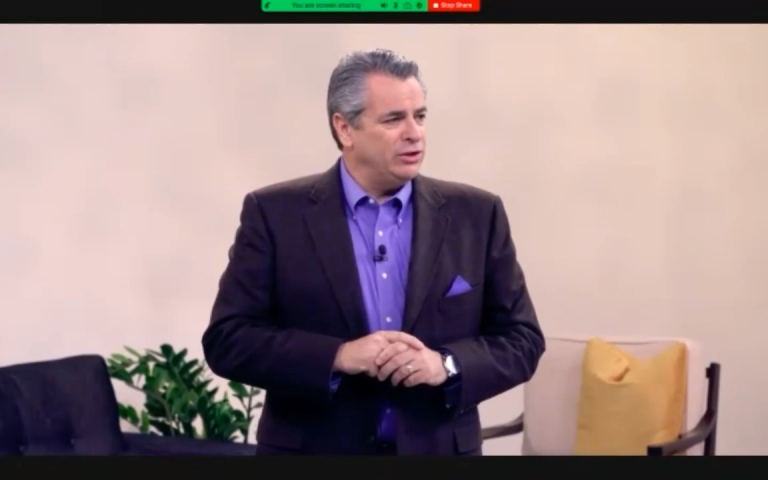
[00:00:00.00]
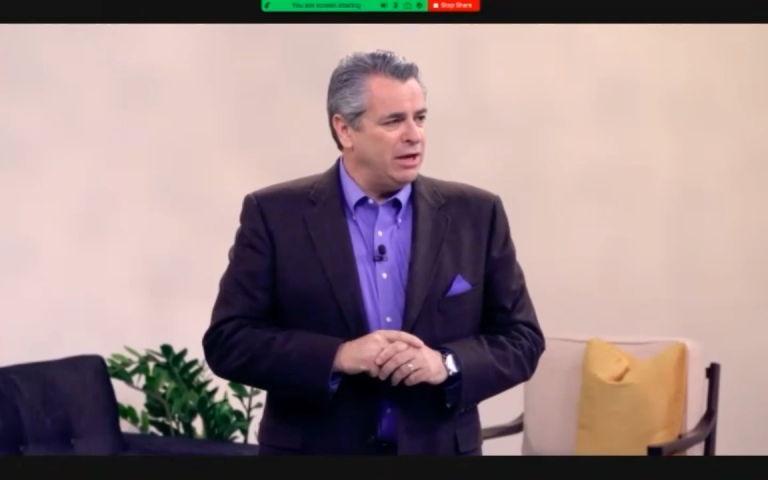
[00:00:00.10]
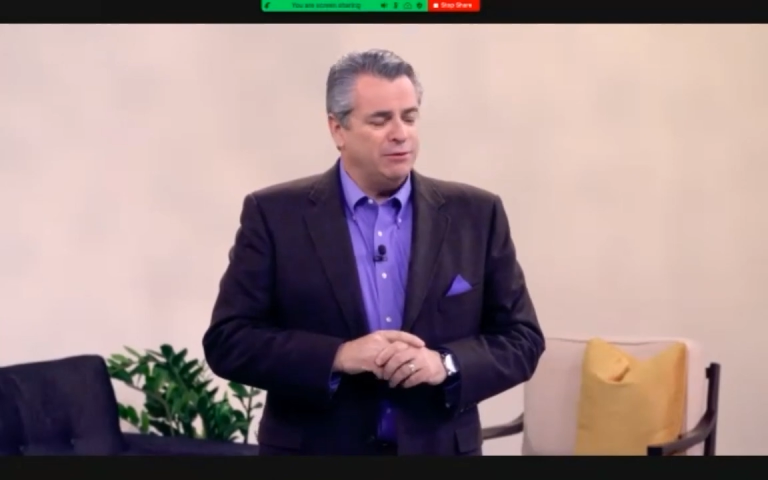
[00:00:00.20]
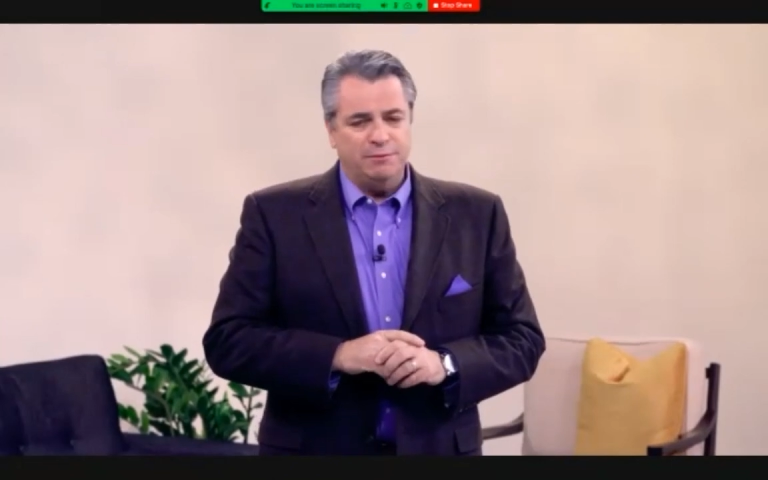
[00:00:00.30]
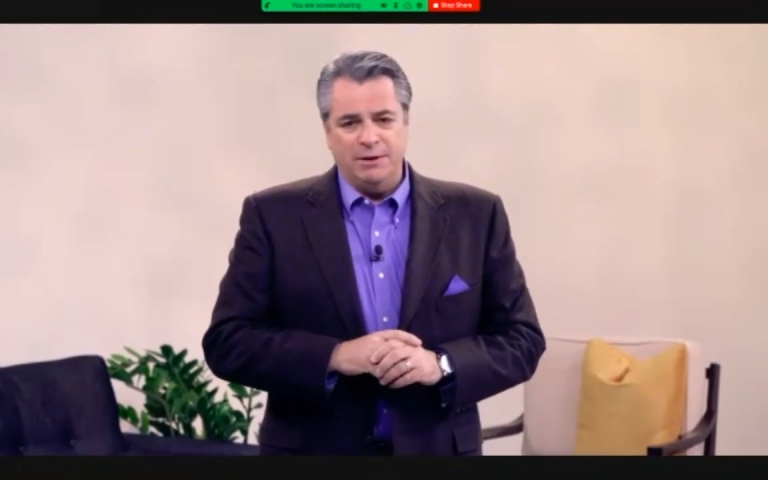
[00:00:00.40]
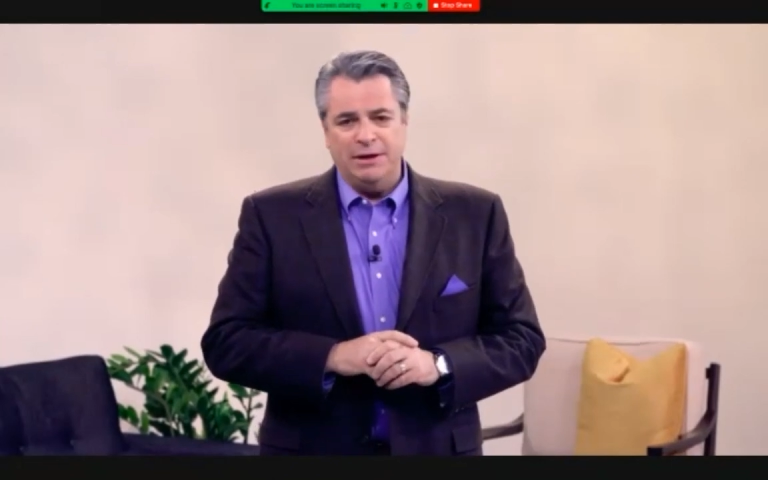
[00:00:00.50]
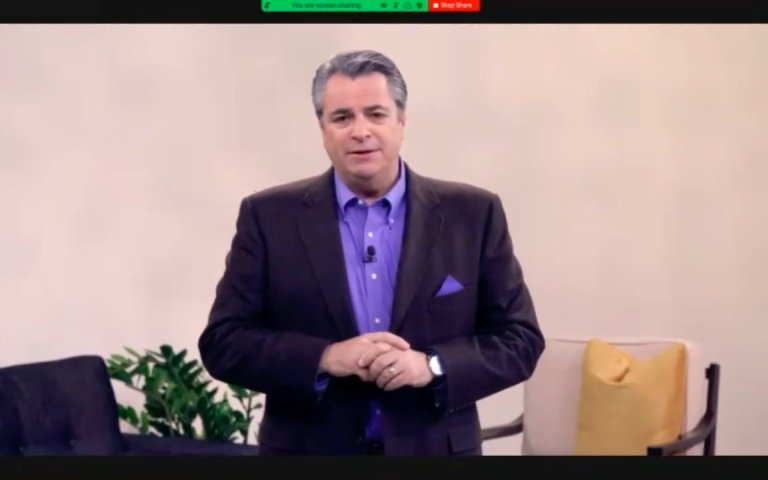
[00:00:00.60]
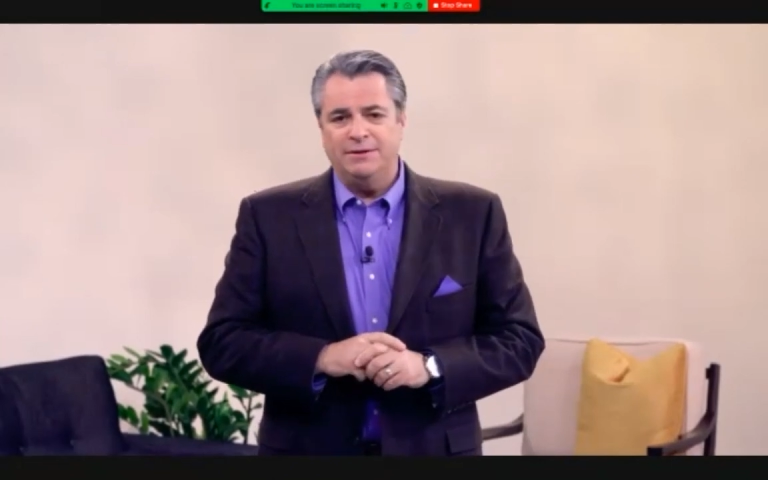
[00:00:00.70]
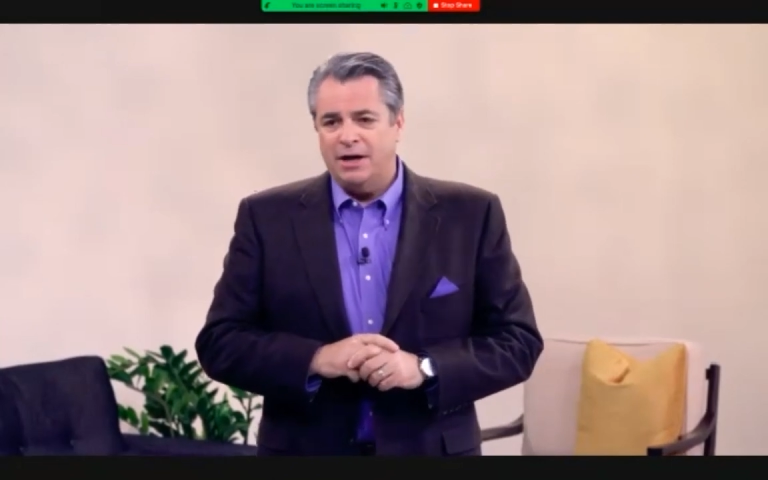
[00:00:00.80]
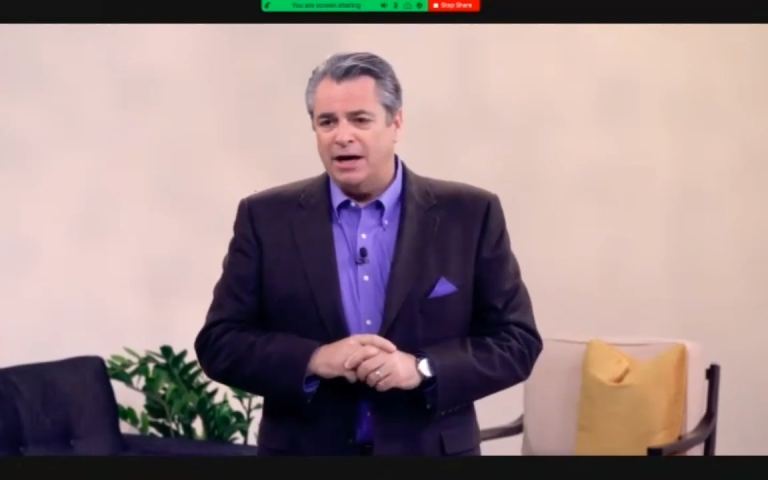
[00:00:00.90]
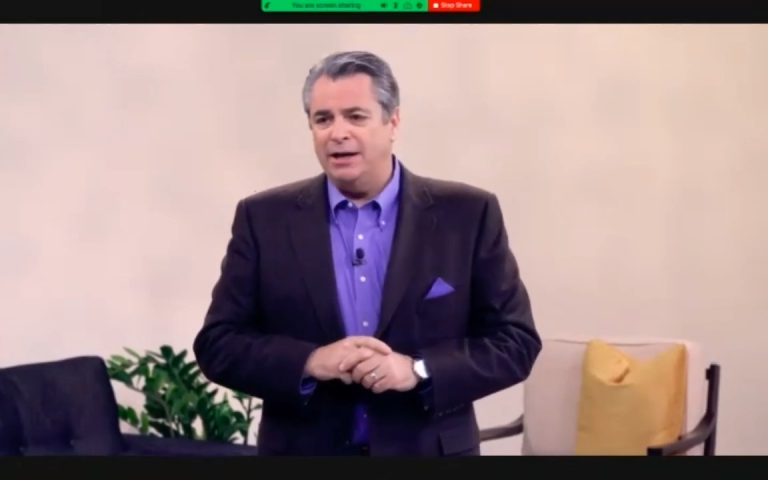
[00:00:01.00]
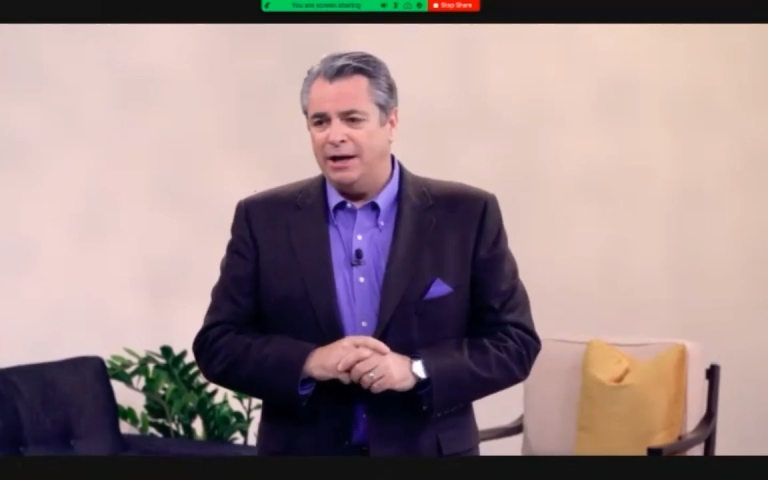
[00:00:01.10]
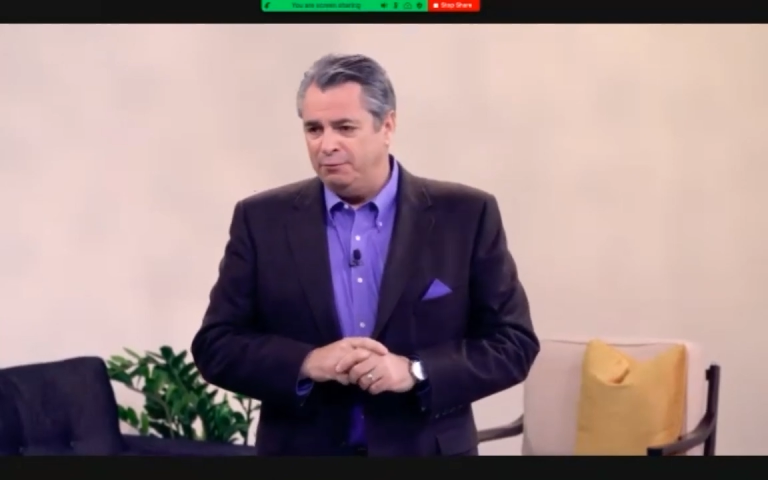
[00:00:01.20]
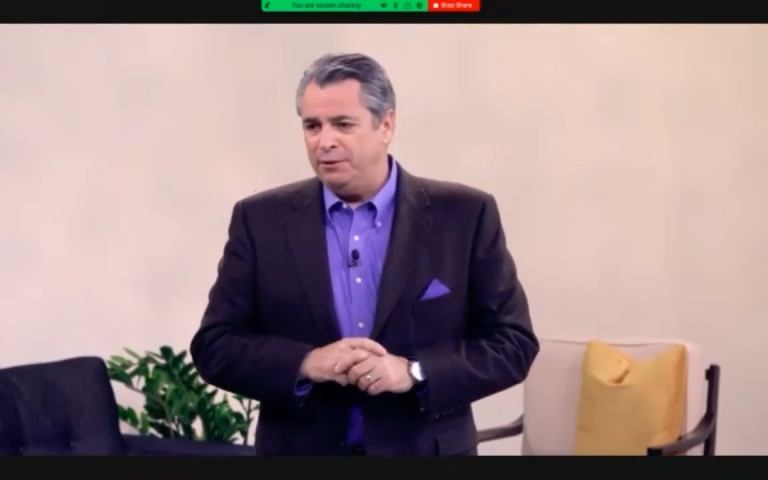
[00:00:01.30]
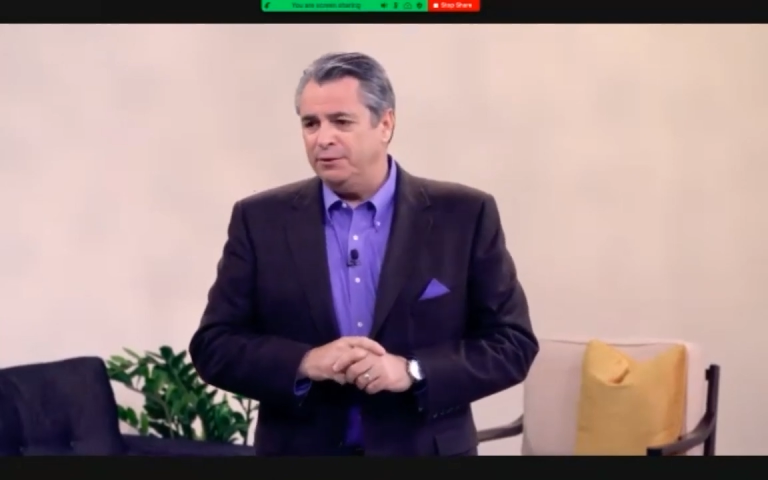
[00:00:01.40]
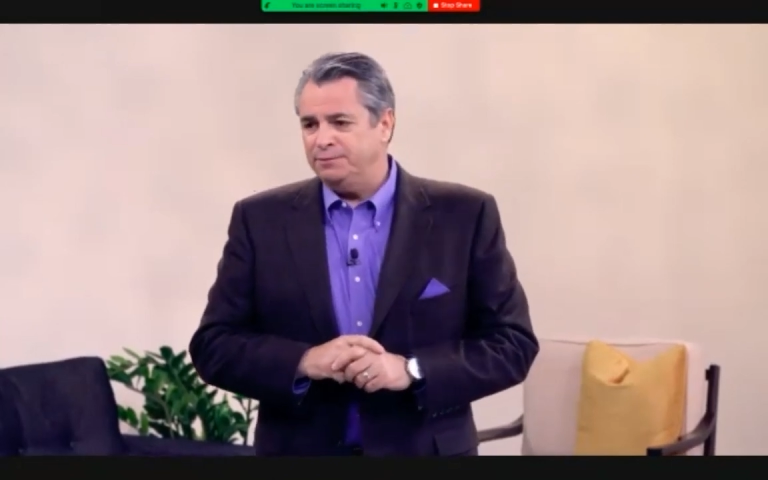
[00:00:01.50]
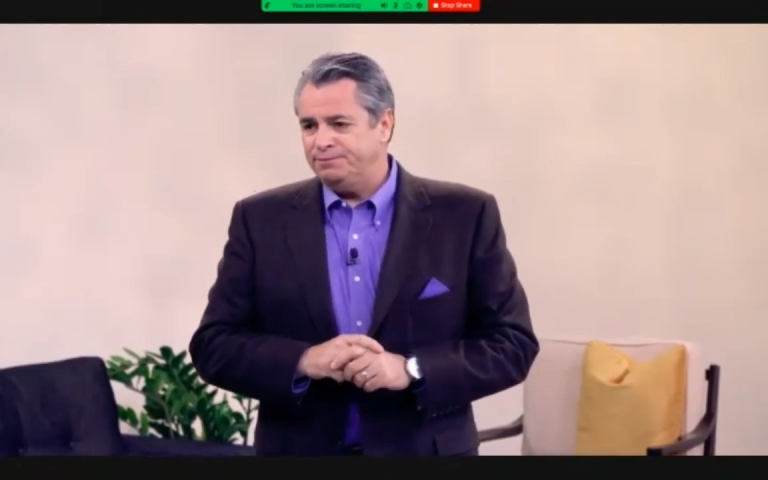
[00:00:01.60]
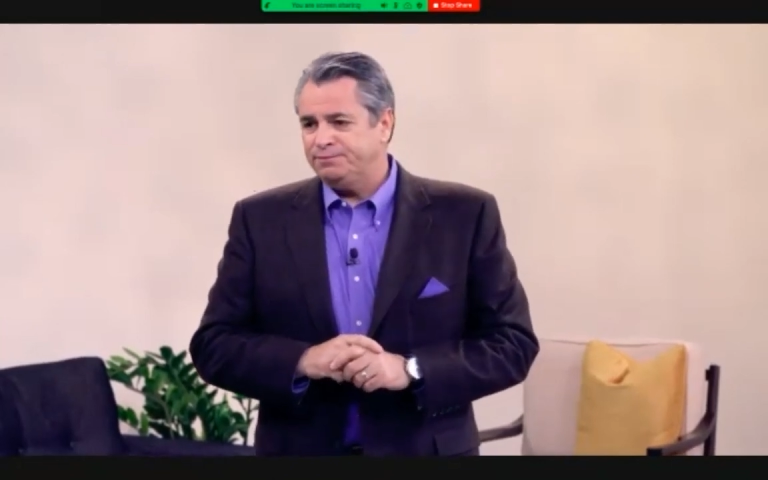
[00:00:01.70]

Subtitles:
say with me, I'll help you.